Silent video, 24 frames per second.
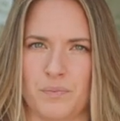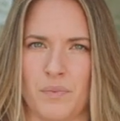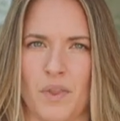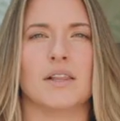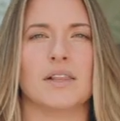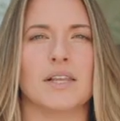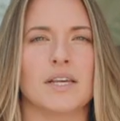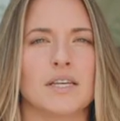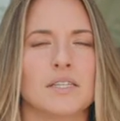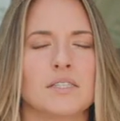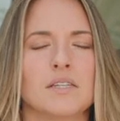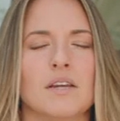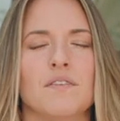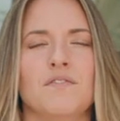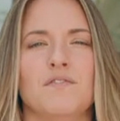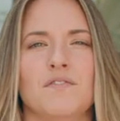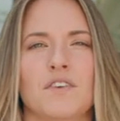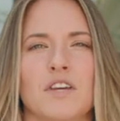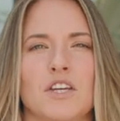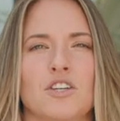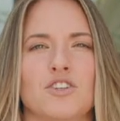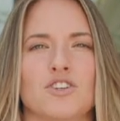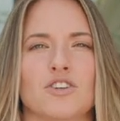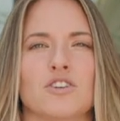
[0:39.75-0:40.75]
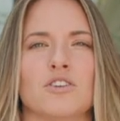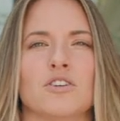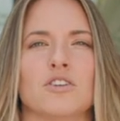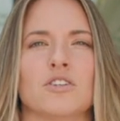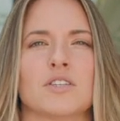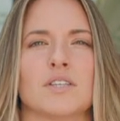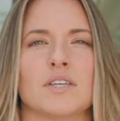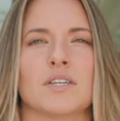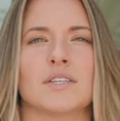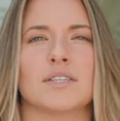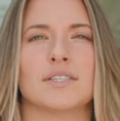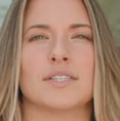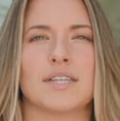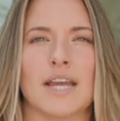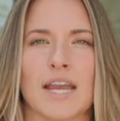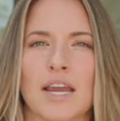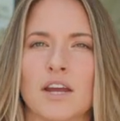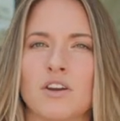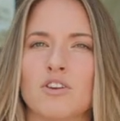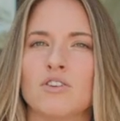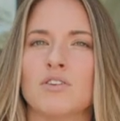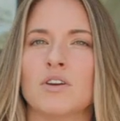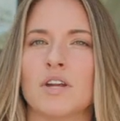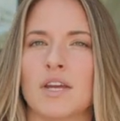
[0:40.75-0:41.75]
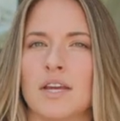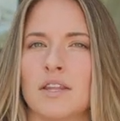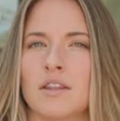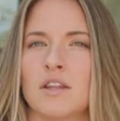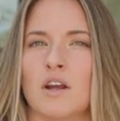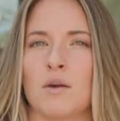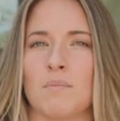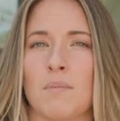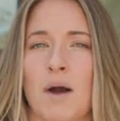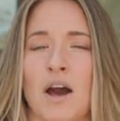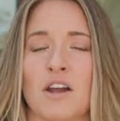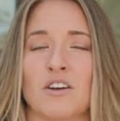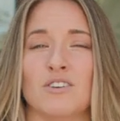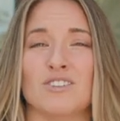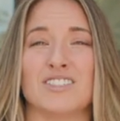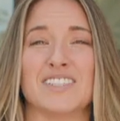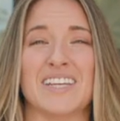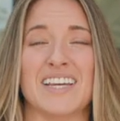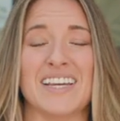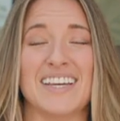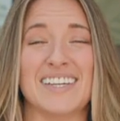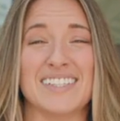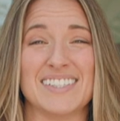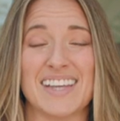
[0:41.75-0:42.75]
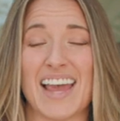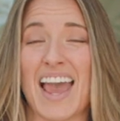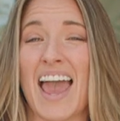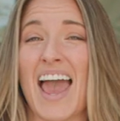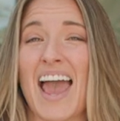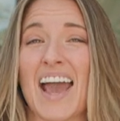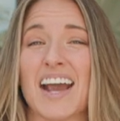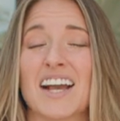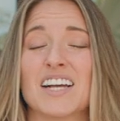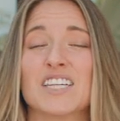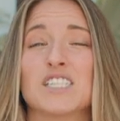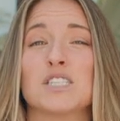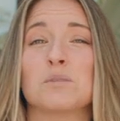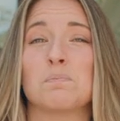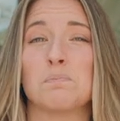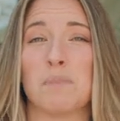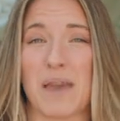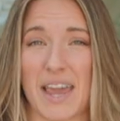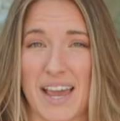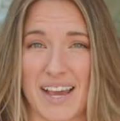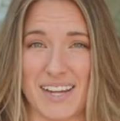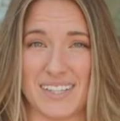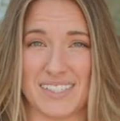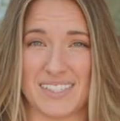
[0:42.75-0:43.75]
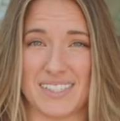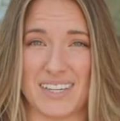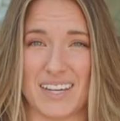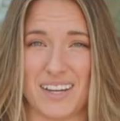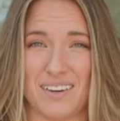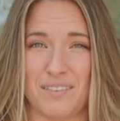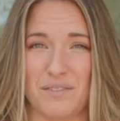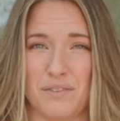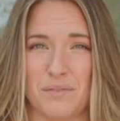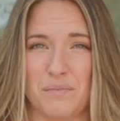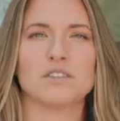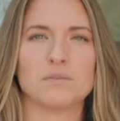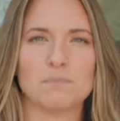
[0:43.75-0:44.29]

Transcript: The list of features standard in their models is expansive.